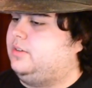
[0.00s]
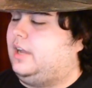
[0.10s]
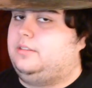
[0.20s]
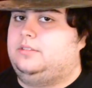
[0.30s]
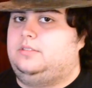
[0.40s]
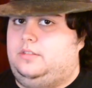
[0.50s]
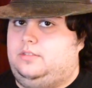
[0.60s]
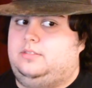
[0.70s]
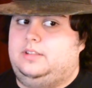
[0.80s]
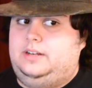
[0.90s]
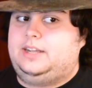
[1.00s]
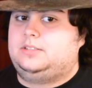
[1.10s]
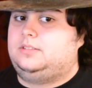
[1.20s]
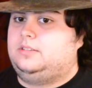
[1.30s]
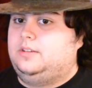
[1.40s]
now that
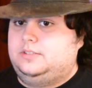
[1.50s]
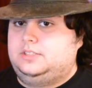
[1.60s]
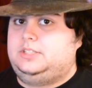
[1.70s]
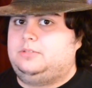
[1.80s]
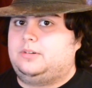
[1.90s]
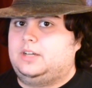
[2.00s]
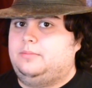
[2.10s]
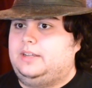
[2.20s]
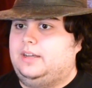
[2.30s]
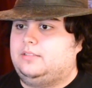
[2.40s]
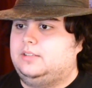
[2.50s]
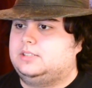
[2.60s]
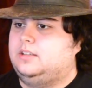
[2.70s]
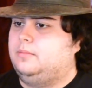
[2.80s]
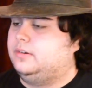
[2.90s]
there's a sequel coming out
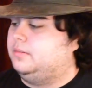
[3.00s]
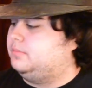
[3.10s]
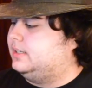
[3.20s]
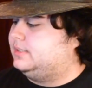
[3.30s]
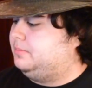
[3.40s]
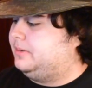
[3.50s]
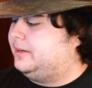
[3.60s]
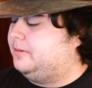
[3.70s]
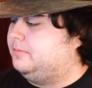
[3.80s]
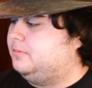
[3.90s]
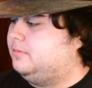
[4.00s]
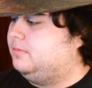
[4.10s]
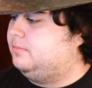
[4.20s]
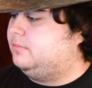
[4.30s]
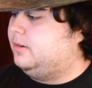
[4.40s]
this summer, and plus I plan on
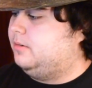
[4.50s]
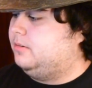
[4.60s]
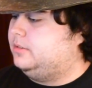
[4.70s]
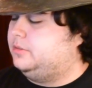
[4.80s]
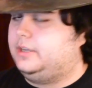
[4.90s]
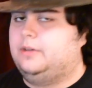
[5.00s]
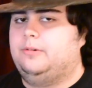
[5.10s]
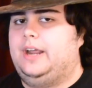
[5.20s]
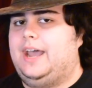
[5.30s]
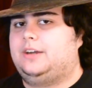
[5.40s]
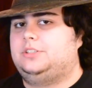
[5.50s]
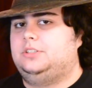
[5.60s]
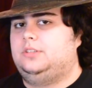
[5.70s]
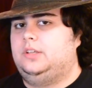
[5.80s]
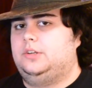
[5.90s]
doing a
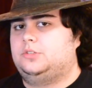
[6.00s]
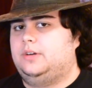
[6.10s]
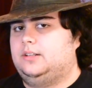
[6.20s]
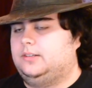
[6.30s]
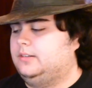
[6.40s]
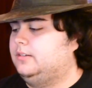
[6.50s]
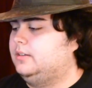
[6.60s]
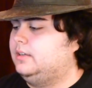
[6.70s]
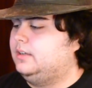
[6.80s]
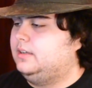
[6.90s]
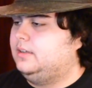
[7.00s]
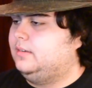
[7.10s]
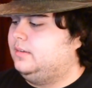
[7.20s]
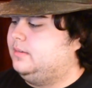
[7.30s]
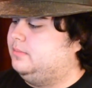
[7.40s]
reaction to the trailer.
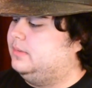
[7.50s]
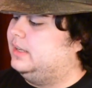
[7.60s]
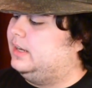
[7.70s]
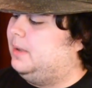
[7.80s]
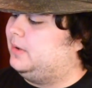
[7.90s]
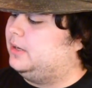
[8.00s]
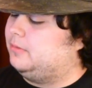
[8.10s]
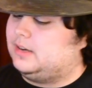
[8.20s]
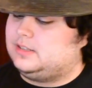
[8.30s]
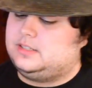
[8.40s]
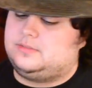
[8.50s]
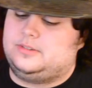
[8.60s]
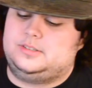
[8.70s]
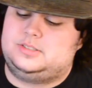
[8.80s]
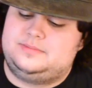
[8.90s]
But I'm gonna watch this
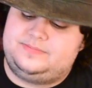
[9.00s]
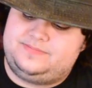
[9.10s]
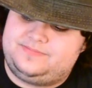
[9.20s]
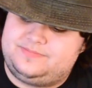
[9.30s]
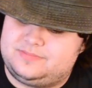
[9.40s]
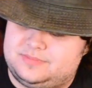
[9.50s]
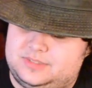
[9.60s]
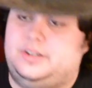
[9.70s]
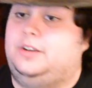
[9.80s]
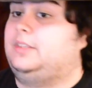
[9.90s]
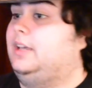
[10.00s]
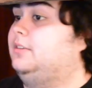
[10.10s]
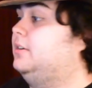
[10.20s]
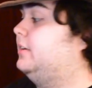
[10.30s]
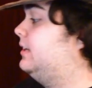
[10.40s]
first, so I know what the
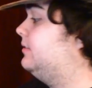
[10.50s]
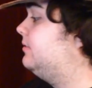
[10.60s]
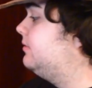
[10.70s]
hell's going on.